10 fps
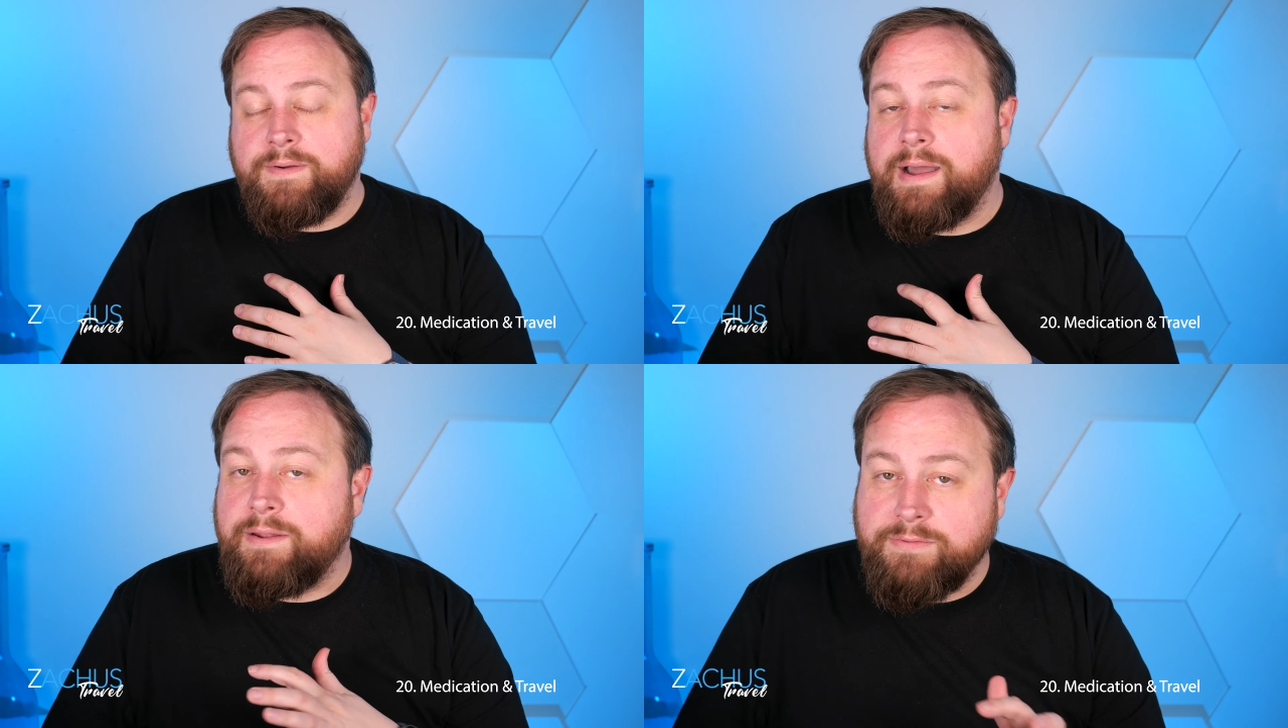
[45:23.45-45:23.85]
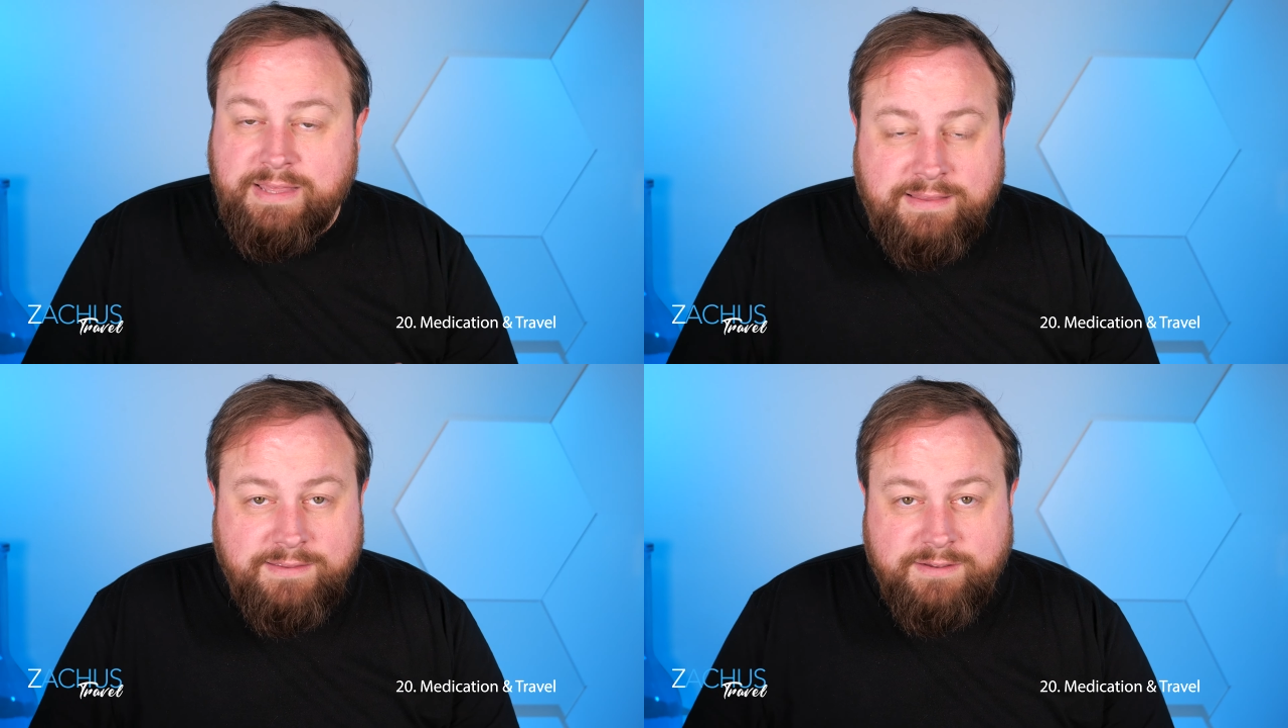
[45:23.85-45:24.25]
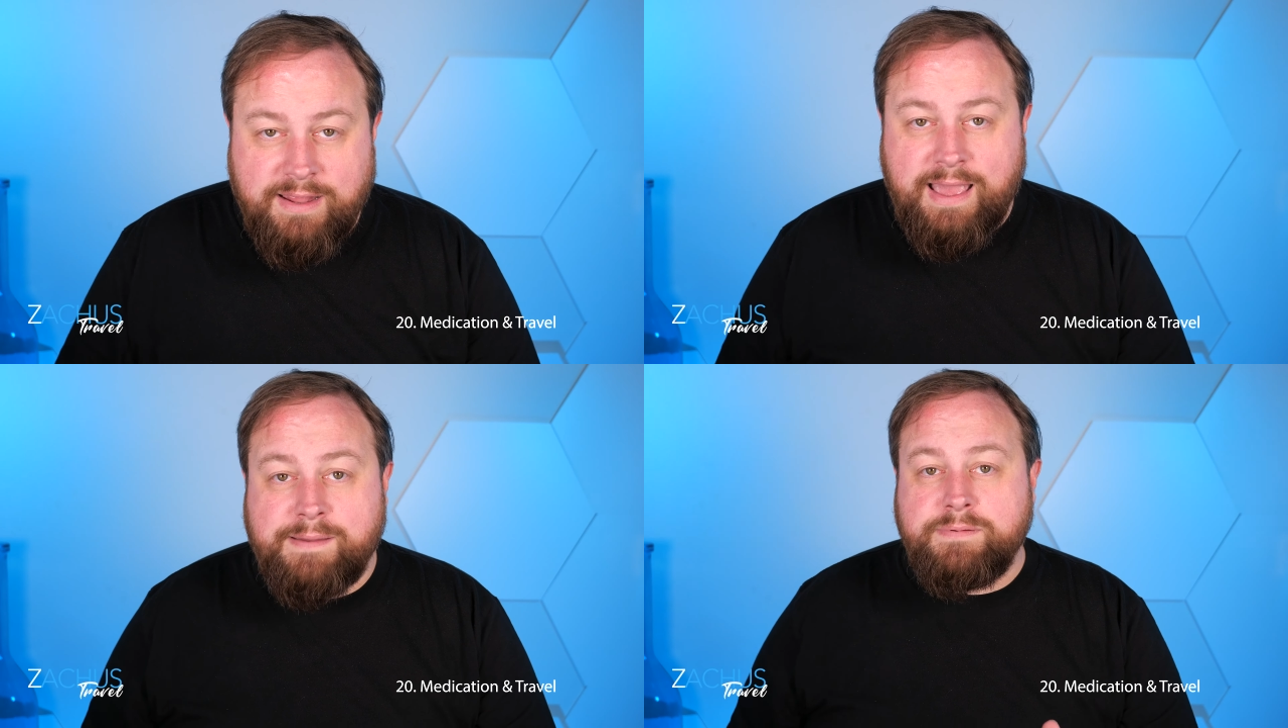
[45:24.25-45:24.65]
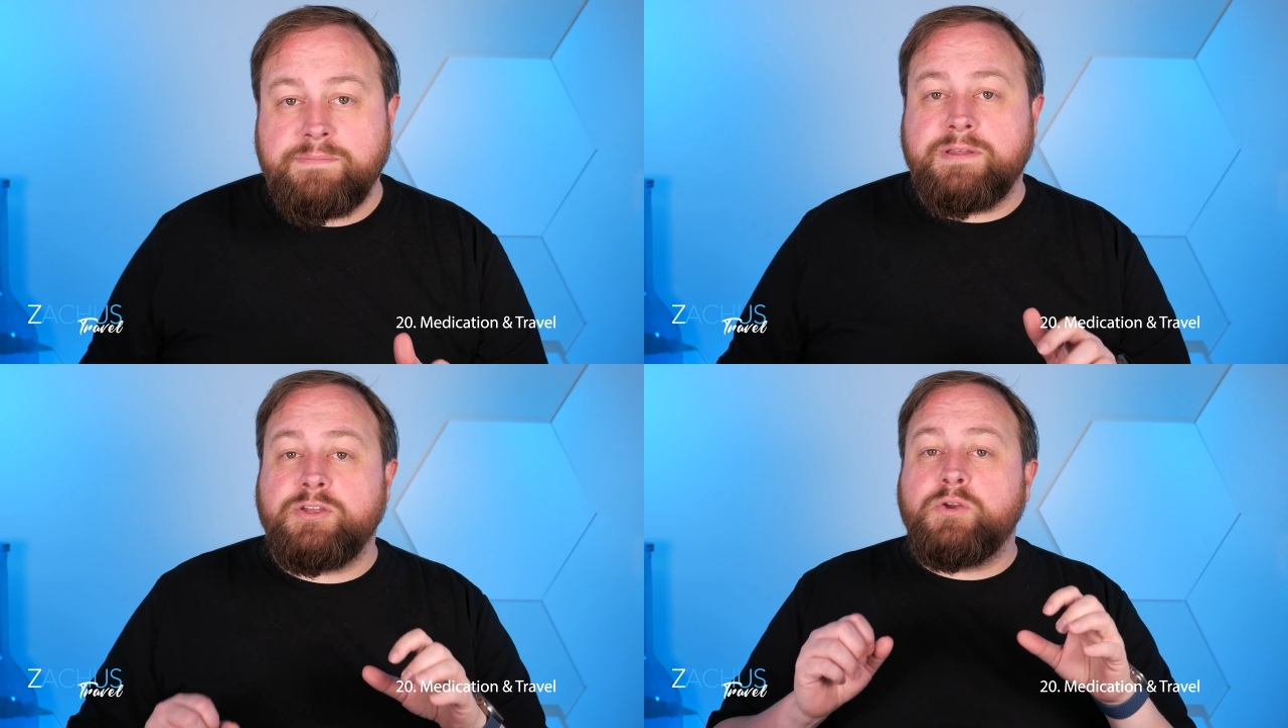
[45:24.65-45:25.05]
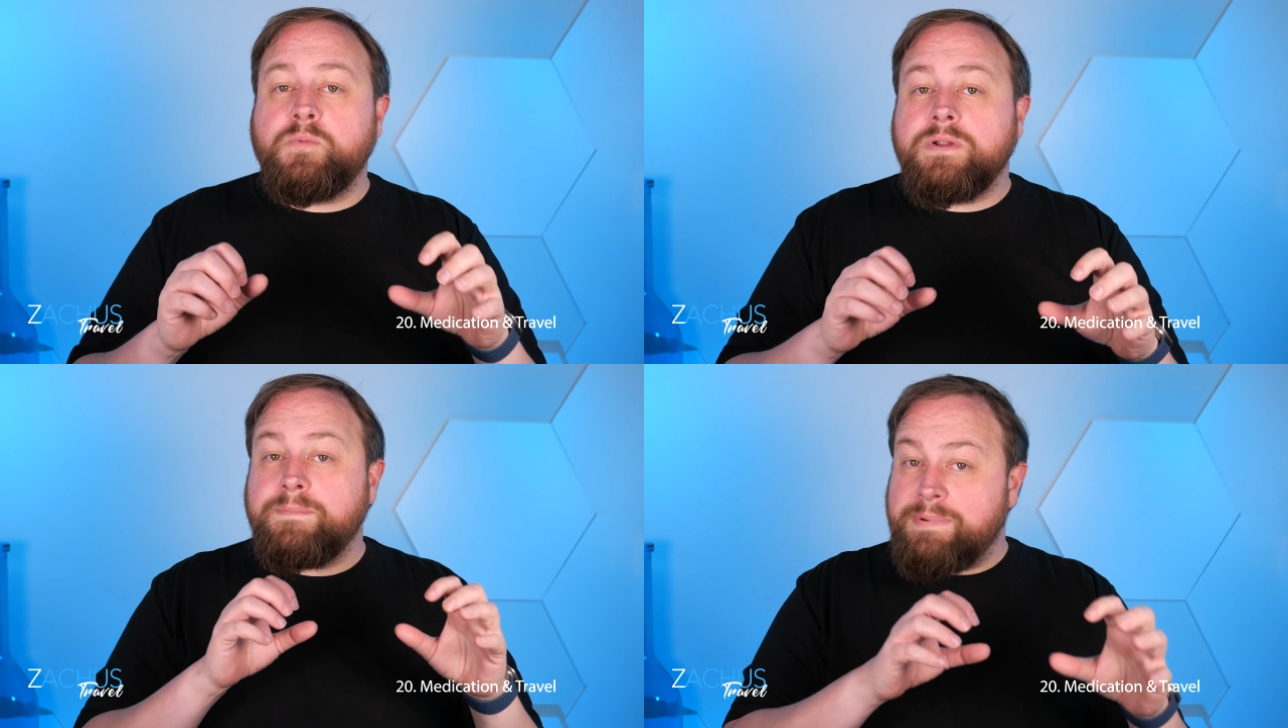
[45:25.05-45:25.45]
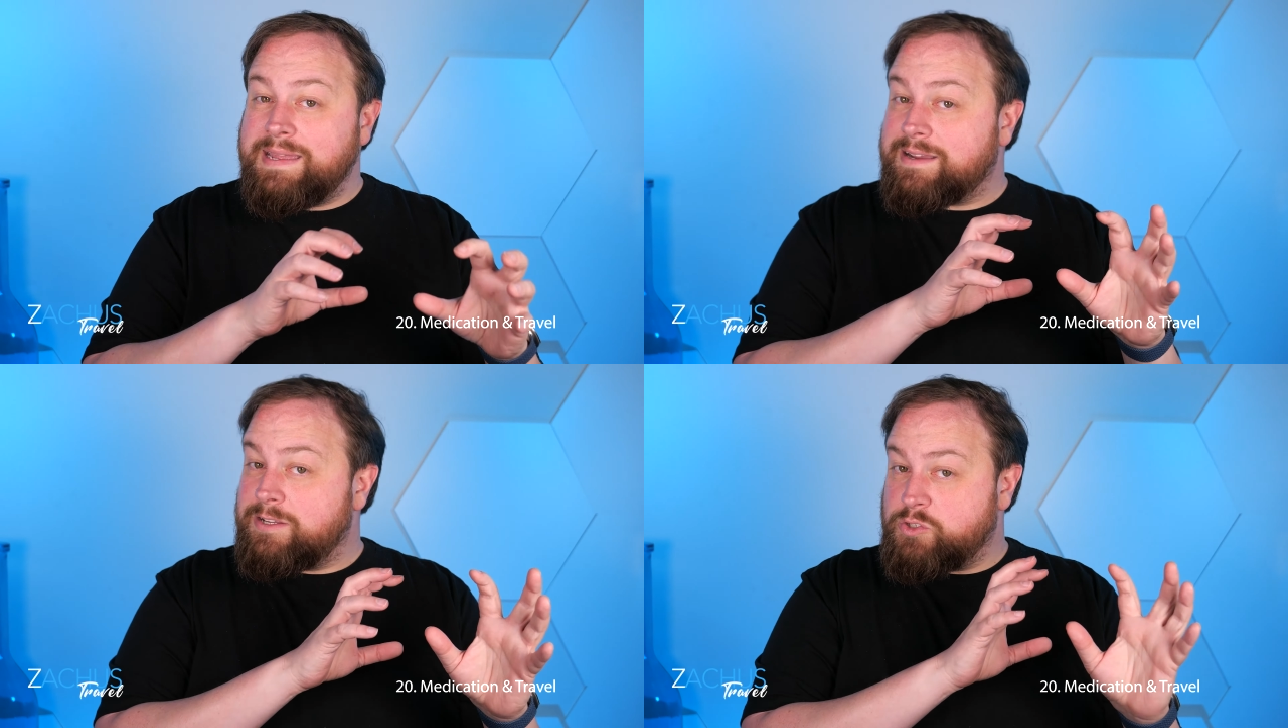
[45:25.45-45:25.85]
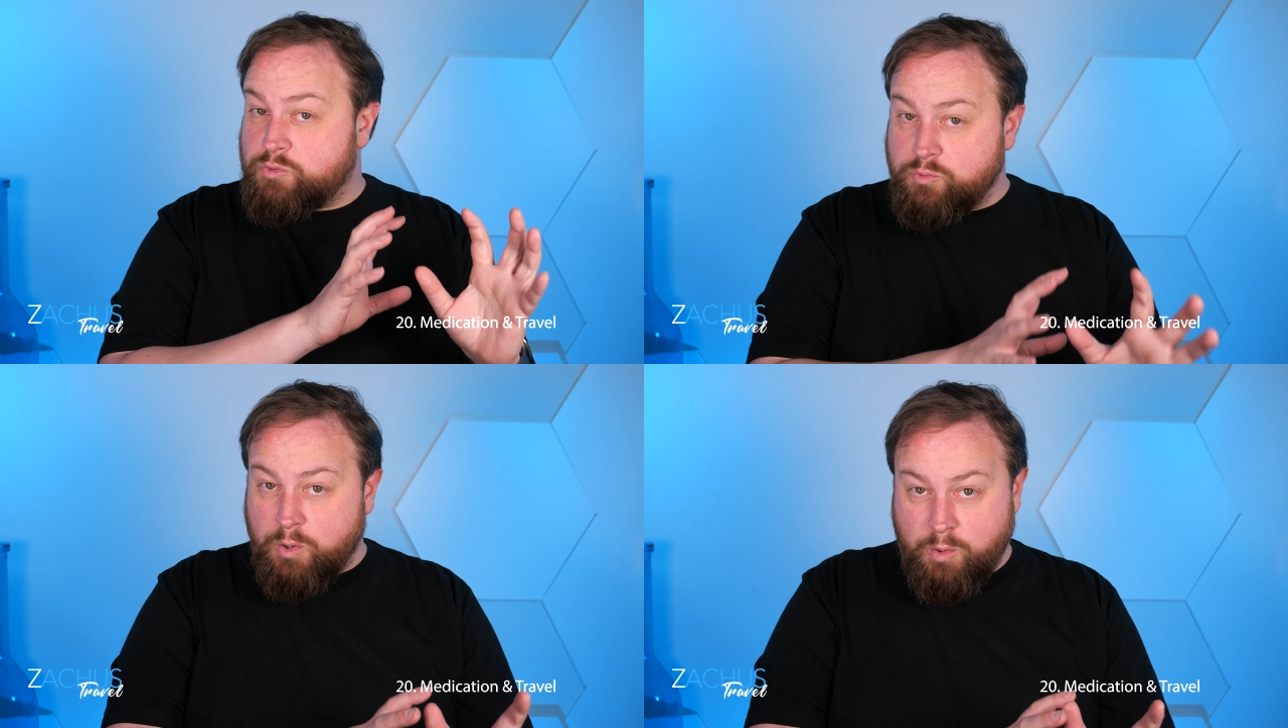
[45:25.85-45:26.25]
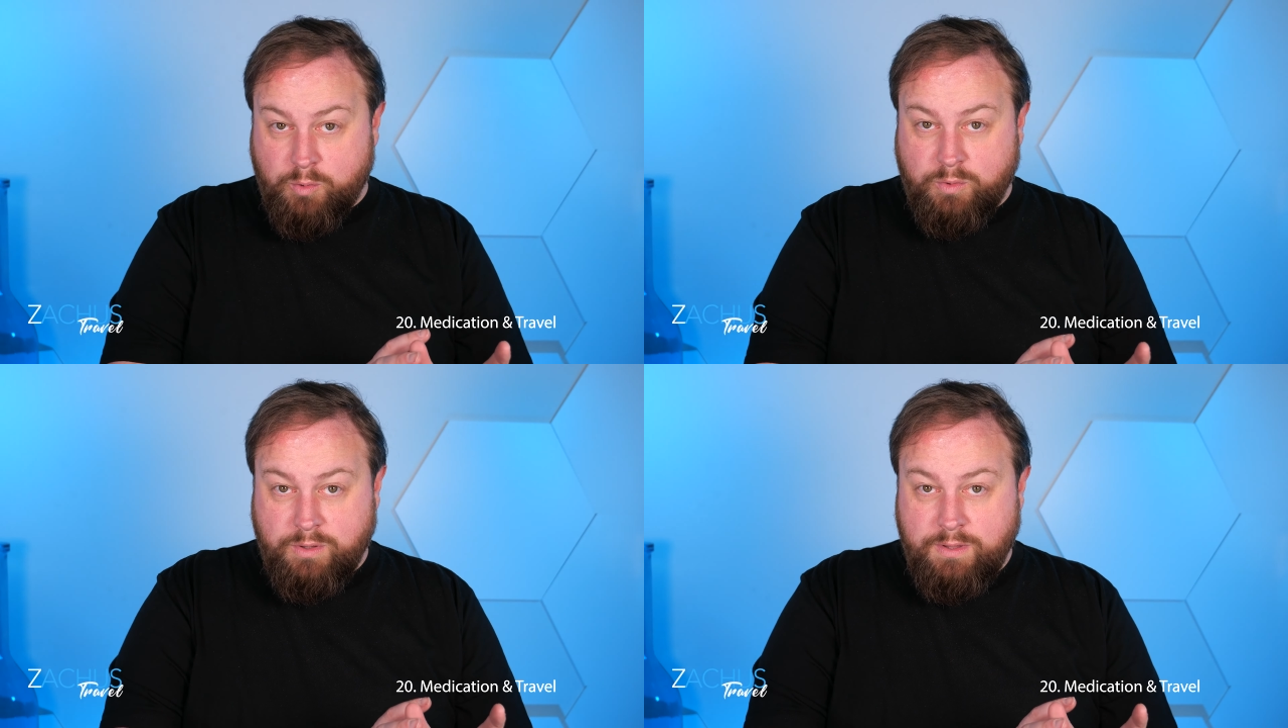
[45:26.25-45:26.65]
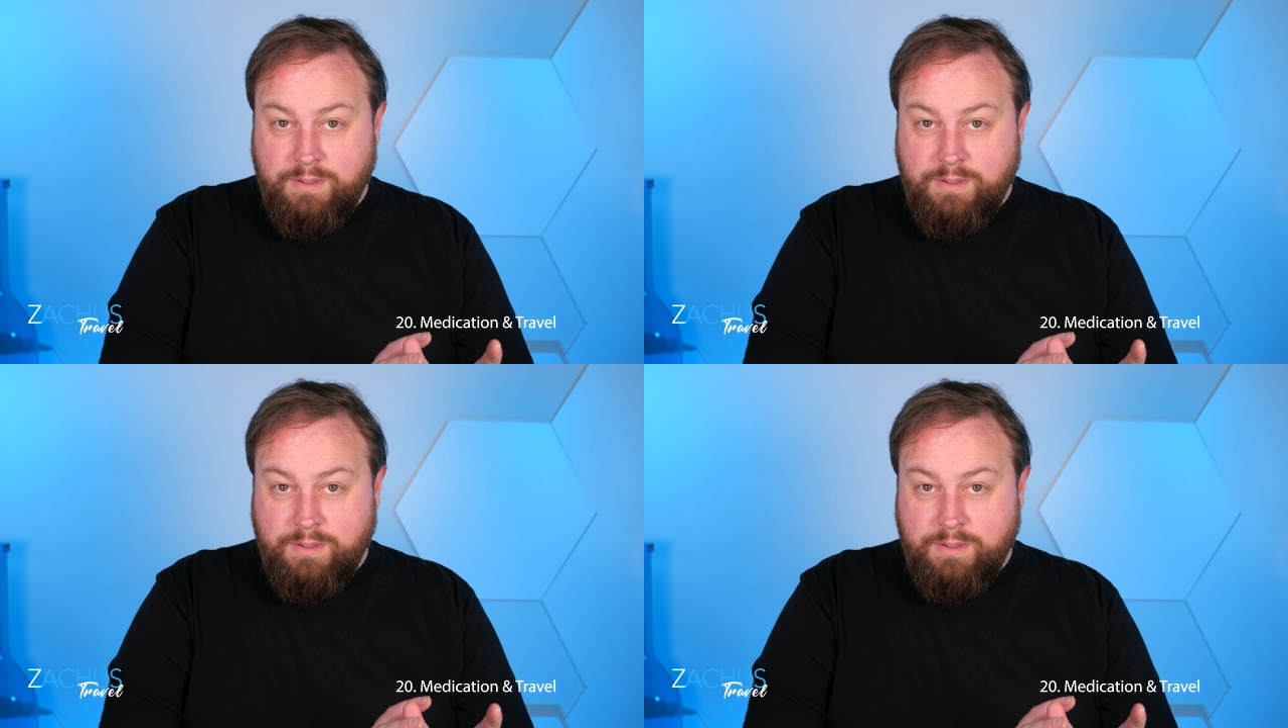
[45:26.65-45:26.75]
I don't think that's gonna happen, but you wanna be in control,